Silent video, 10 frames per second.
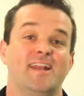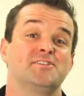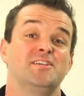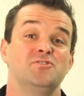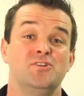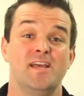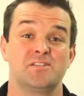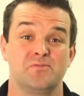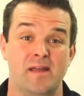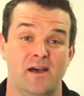I'll see you 2 days
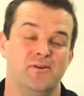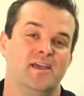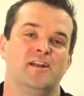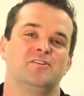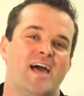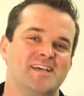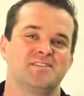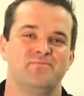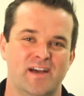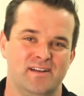from now in our last
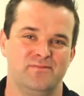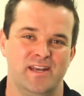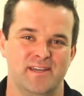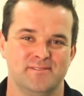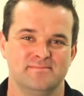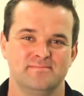and final video.